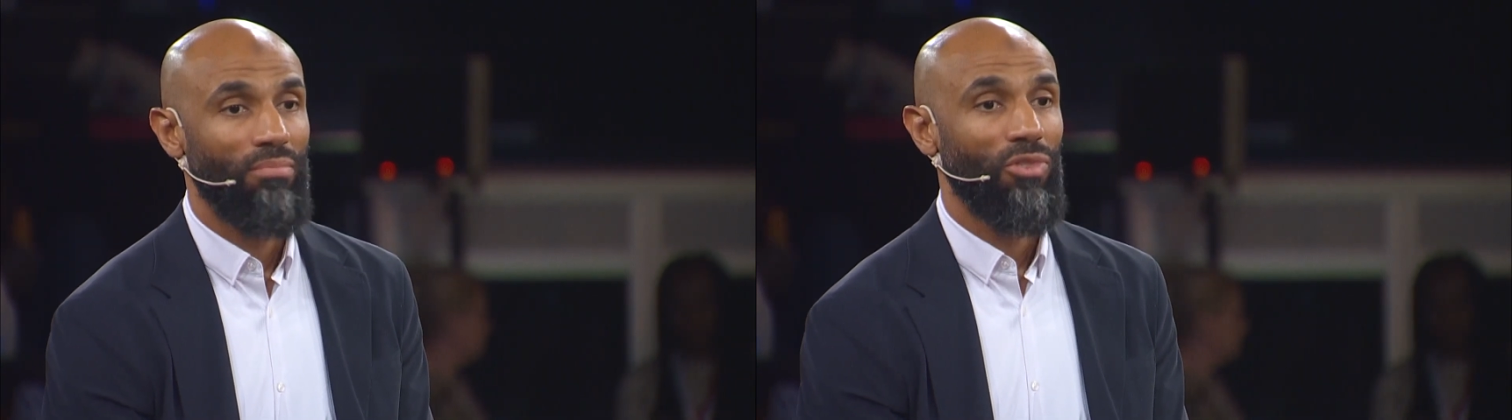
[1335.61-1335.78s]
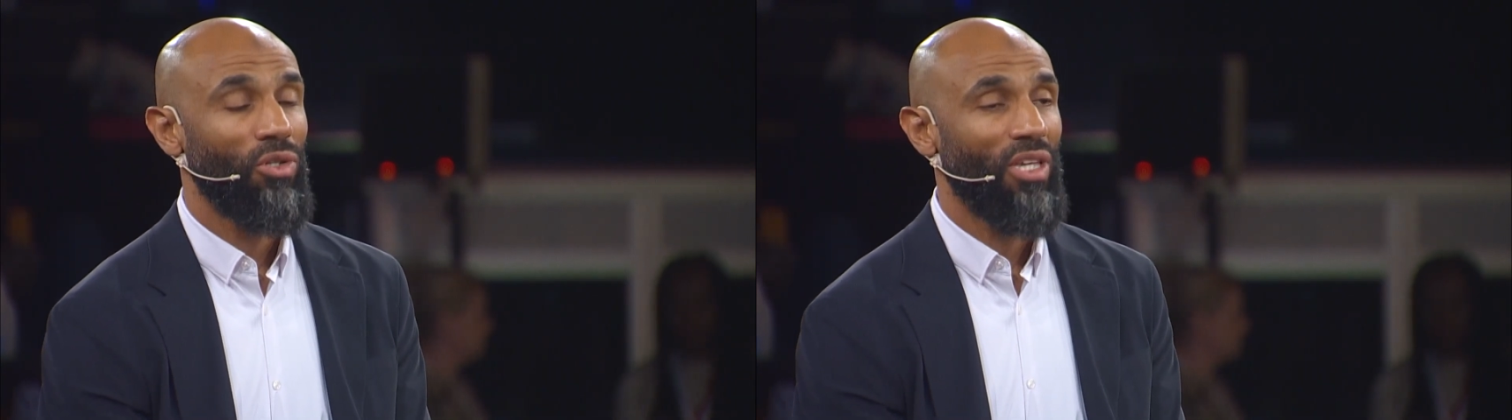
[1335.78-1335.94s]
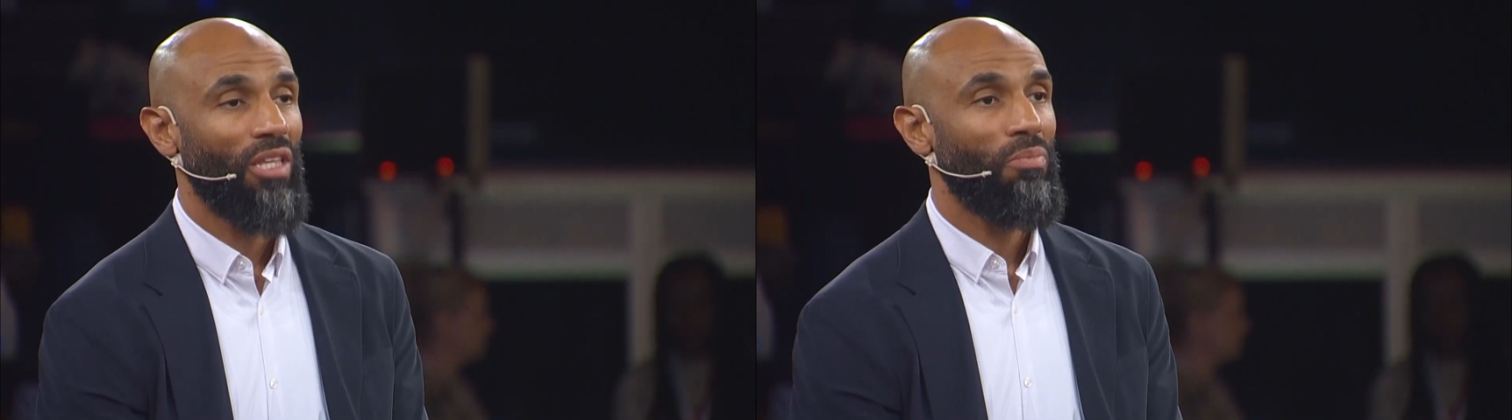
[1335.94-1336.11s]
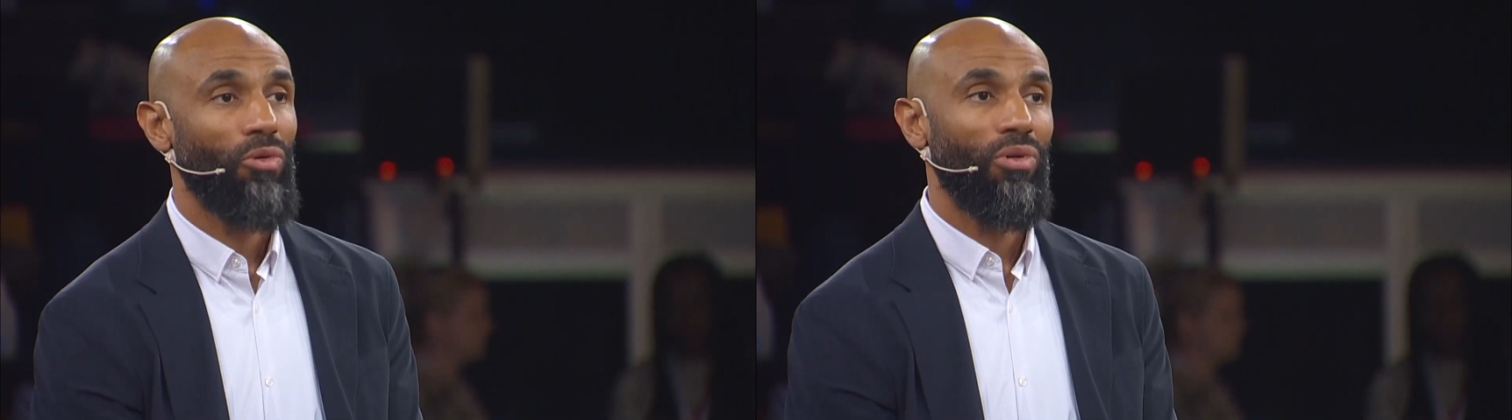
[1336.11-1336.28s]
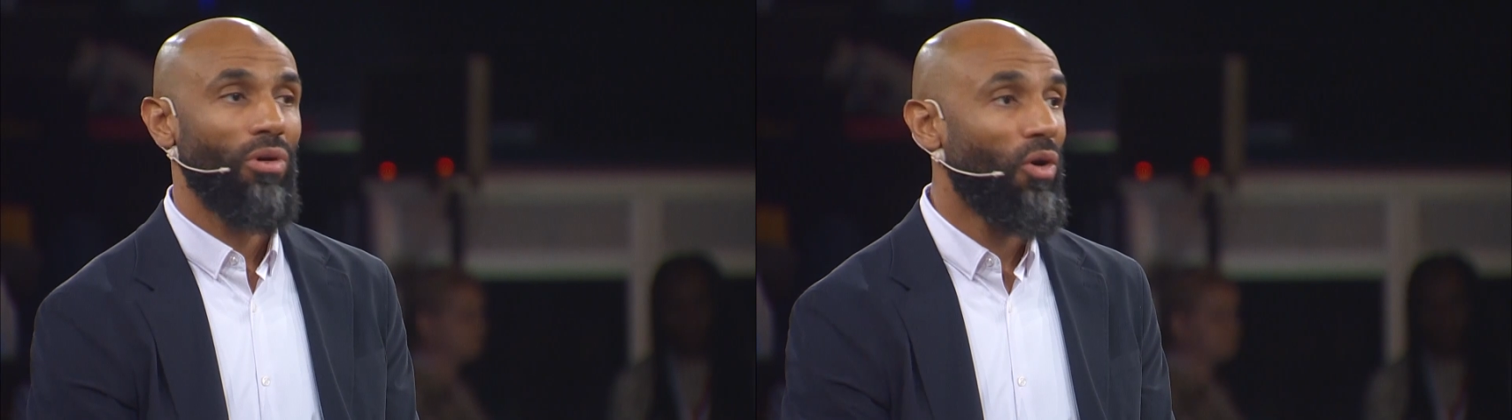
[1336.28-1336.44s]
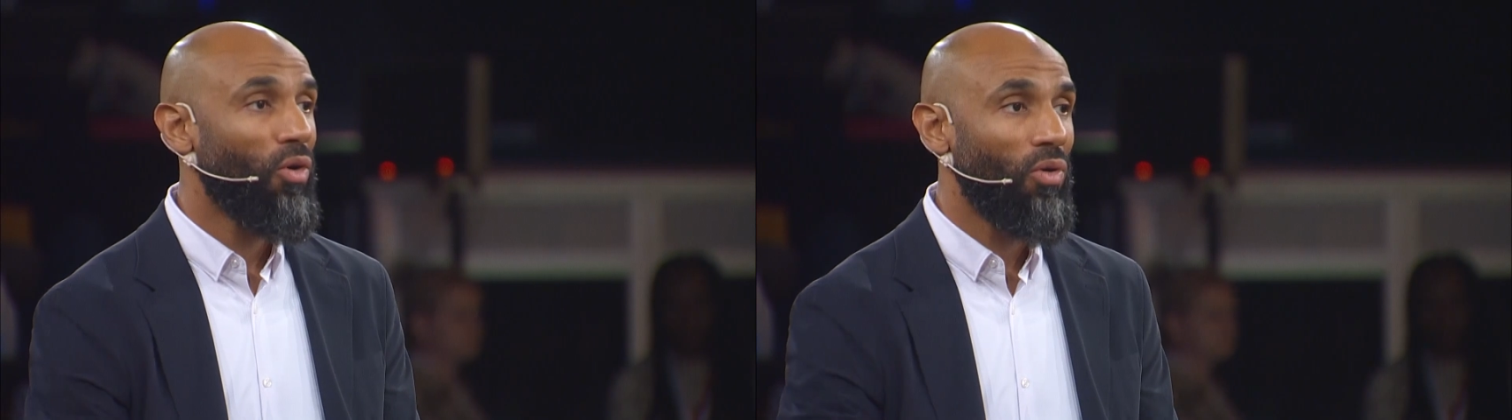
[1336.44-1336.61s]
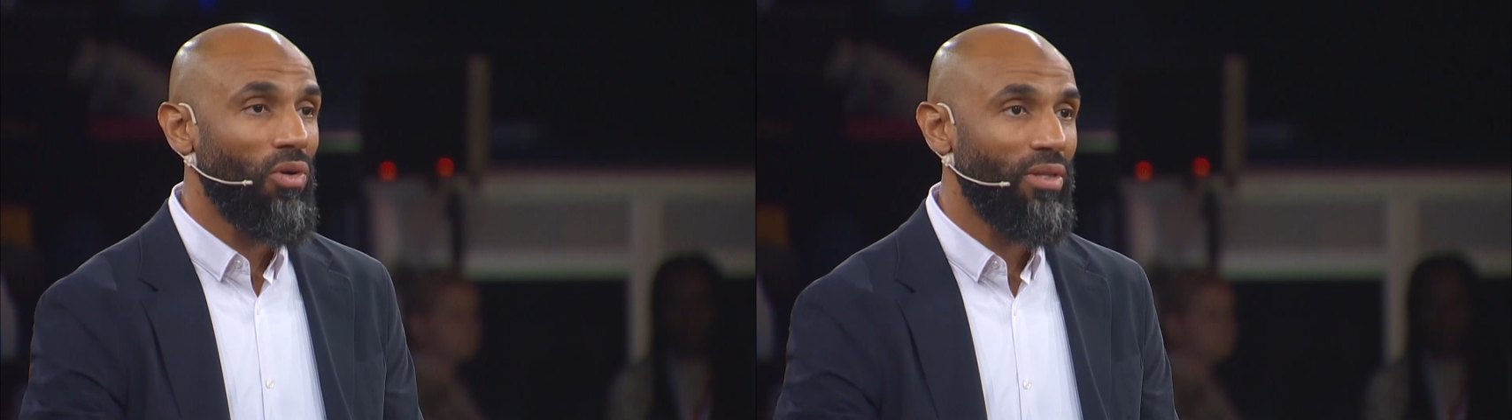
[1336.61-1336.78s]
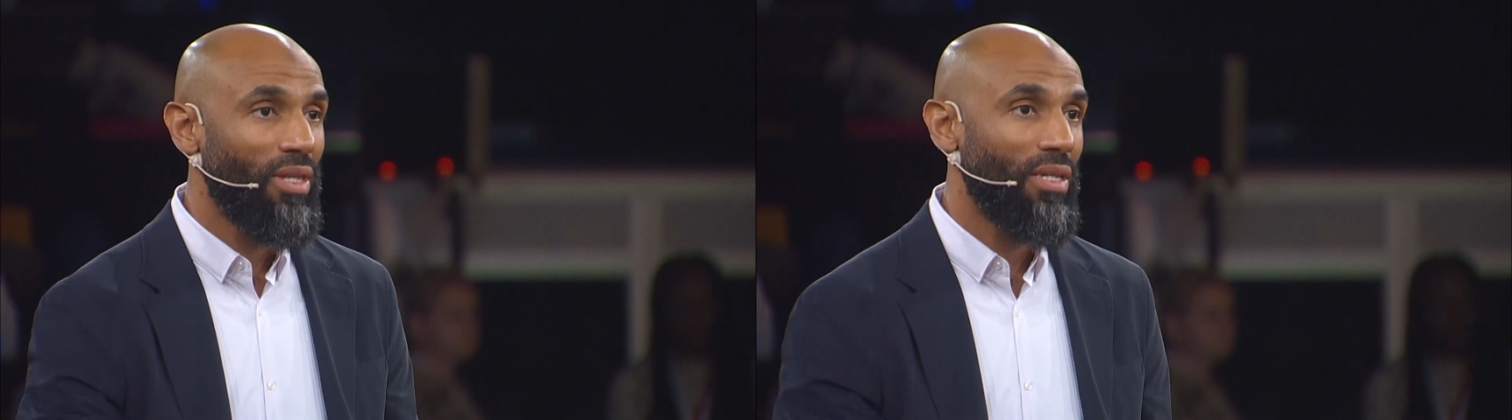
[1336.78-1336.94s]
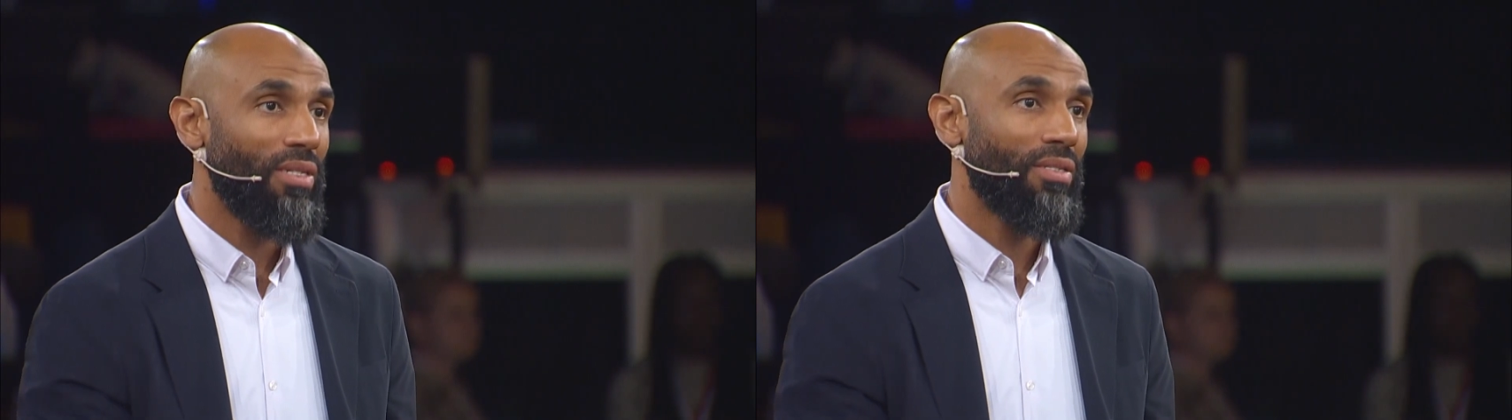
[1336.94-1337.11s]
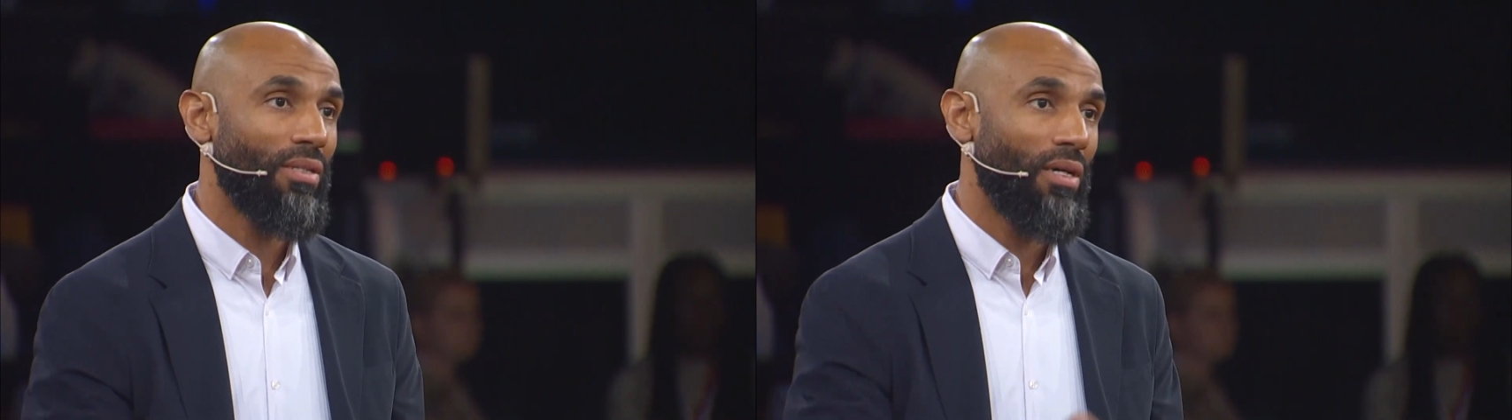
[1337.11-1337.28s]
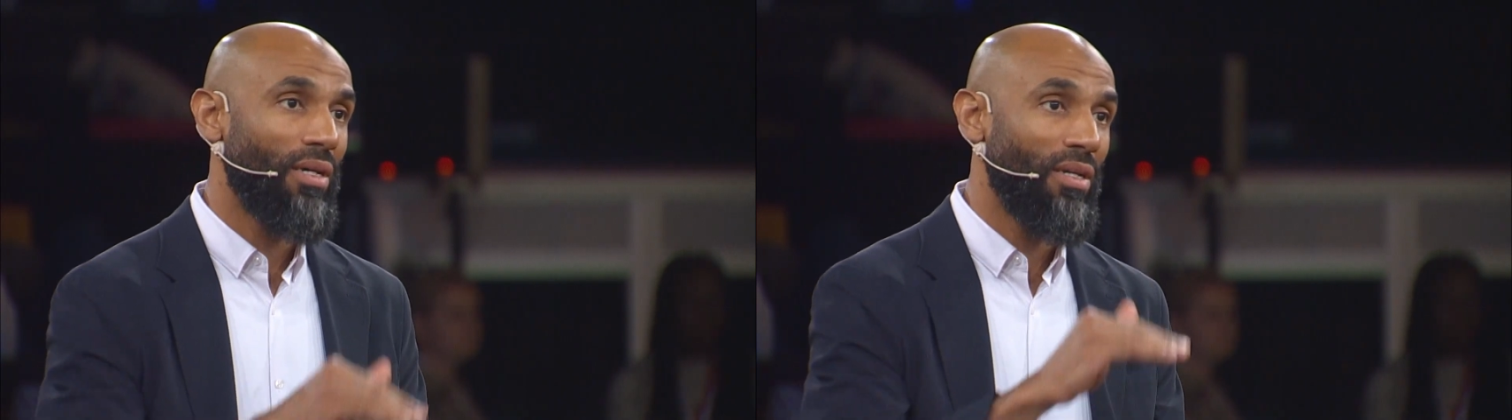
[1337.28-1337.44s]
Don't get me wrong, all these